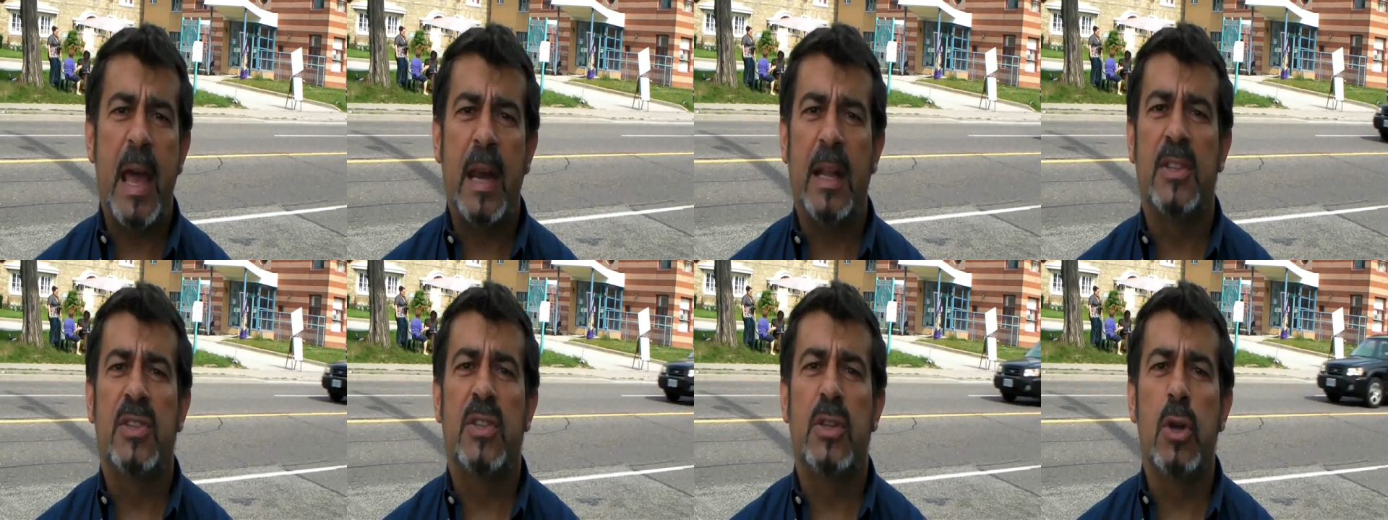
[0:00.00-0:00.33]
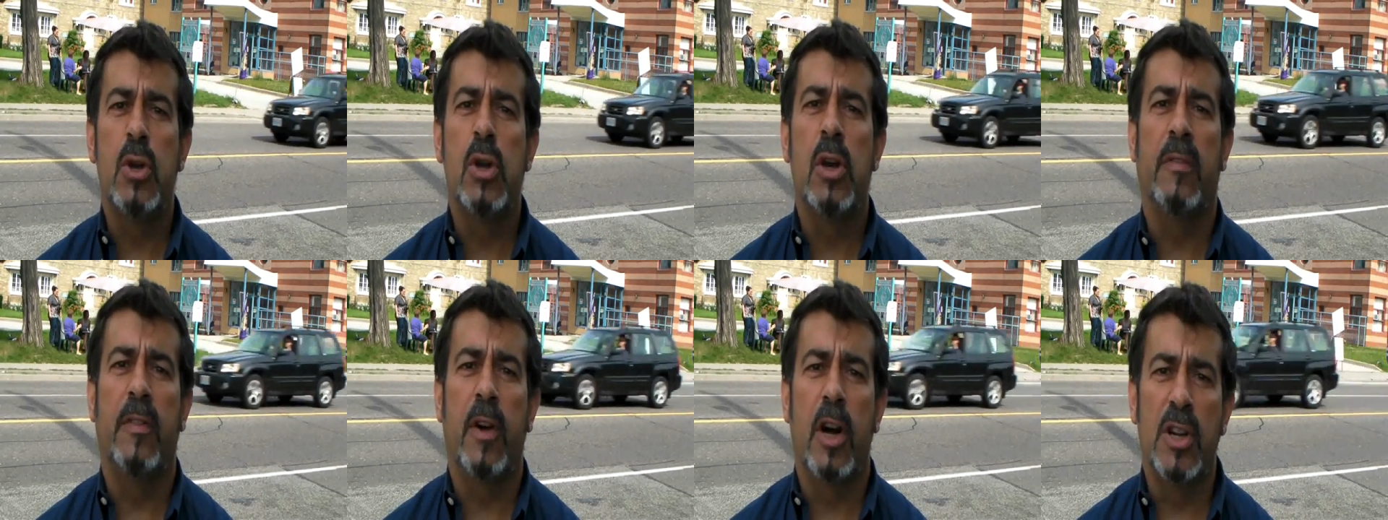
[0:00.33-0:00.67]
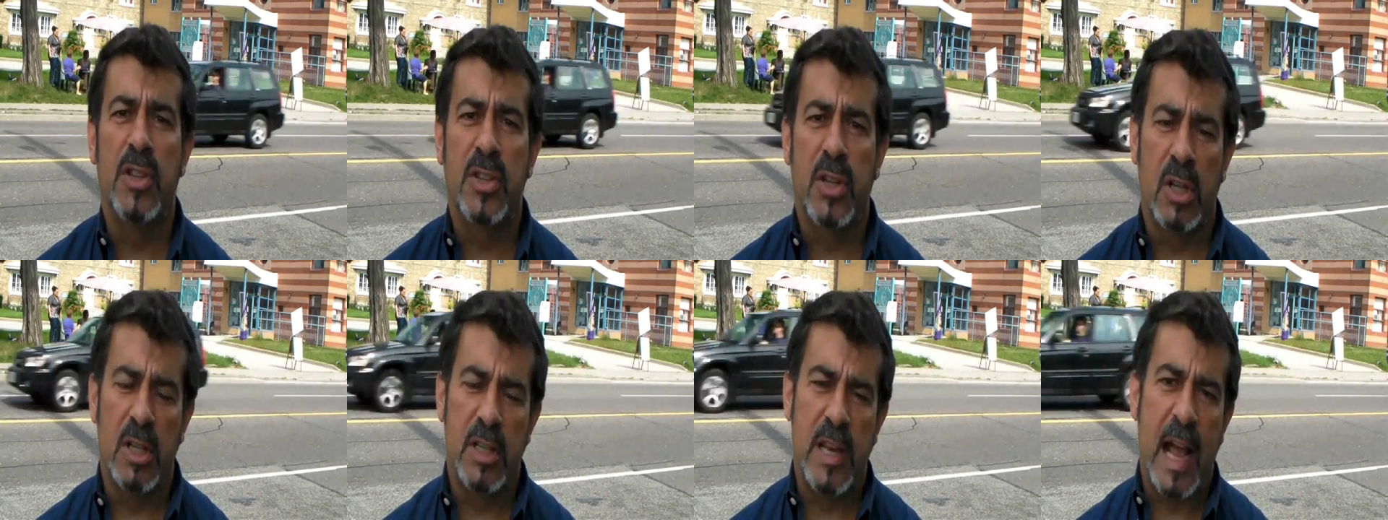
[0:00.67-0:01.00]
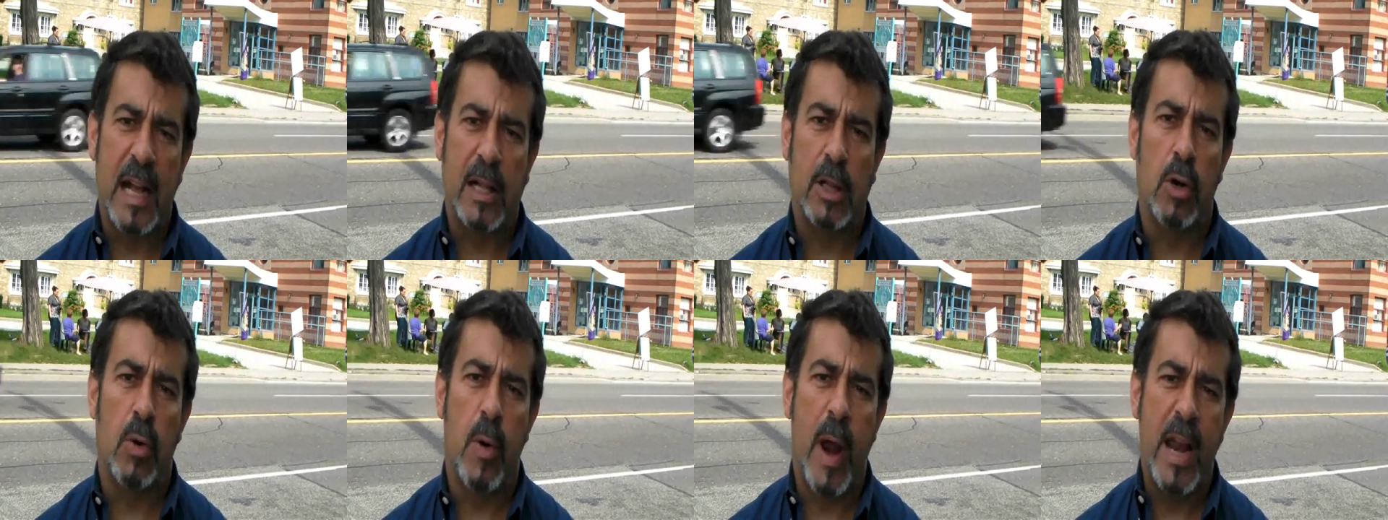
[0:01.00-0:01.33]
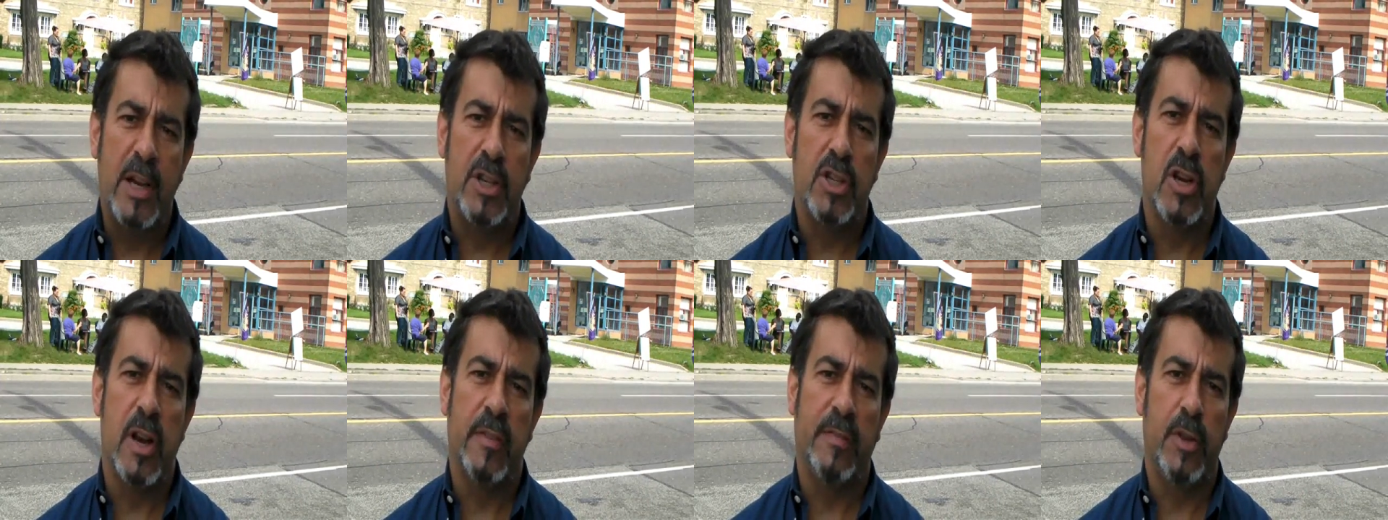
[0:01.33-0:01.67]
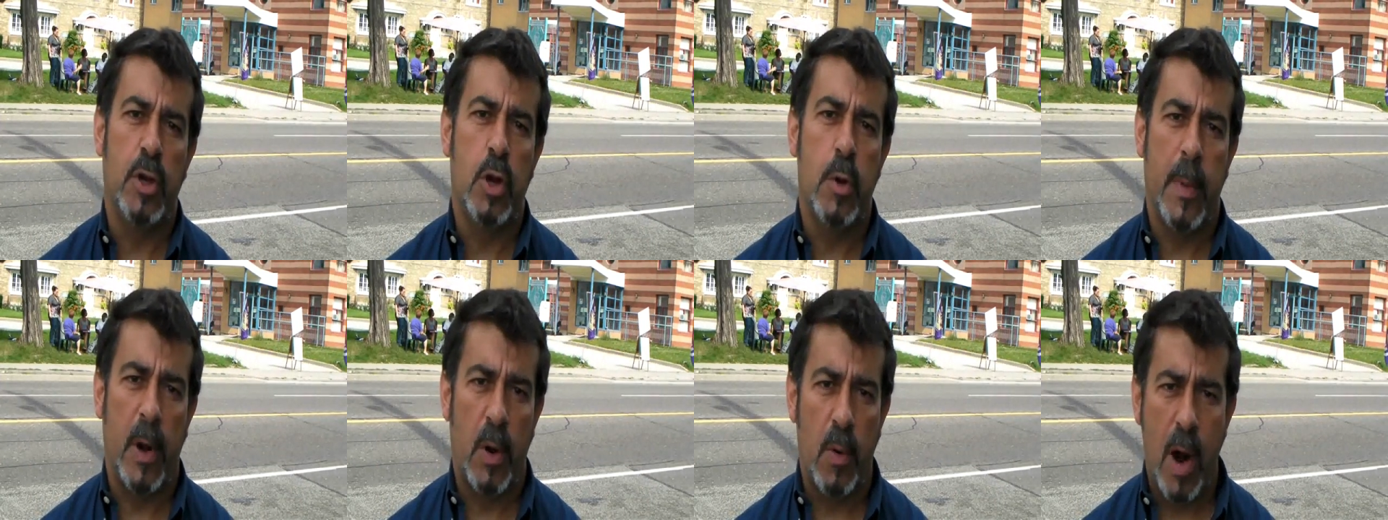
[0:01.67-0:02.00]
made its Universal Declaration
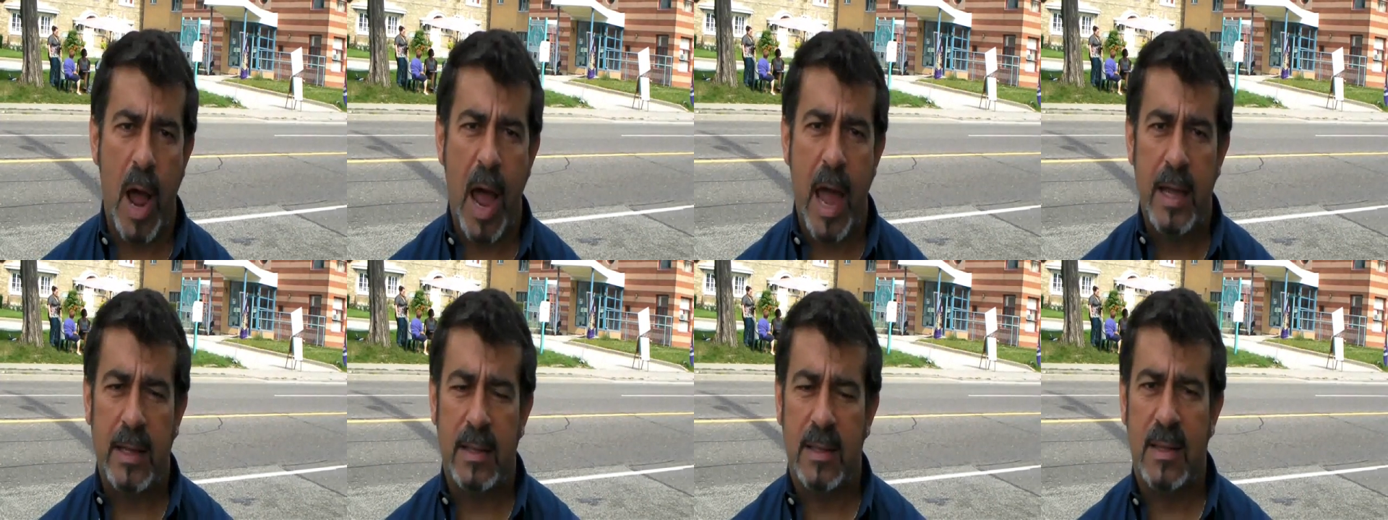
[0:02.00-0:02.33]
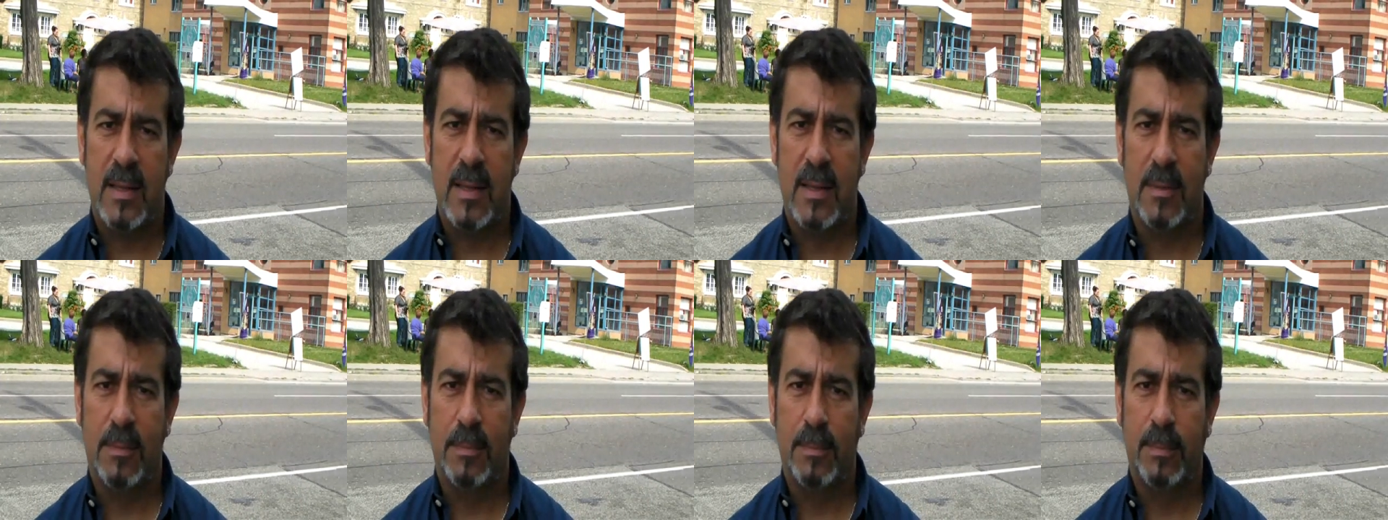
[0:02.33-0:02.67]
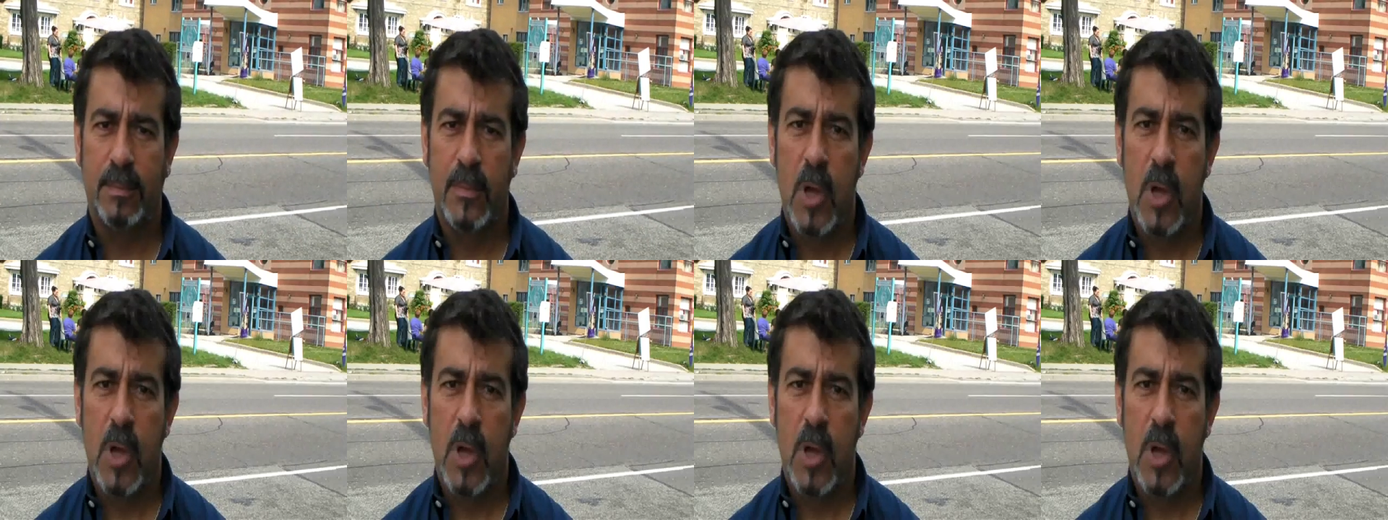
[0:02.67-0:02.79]
of Human Rights.